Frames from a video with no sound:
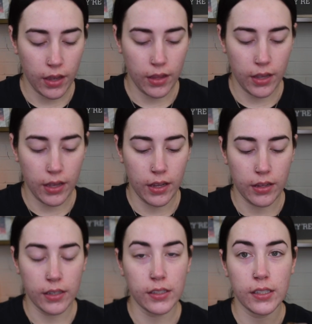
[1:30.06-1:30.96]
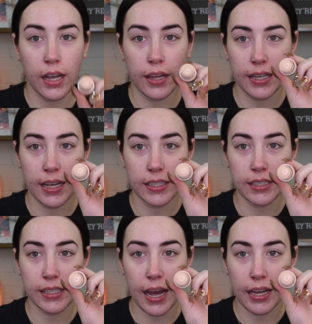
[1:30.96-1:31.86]
And then this is how the
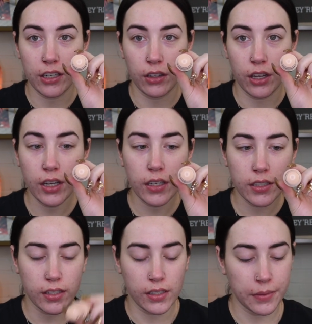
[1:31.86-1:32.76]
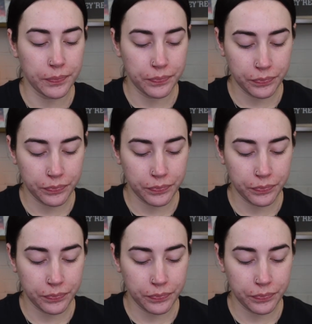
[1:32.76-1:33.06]
inside looks.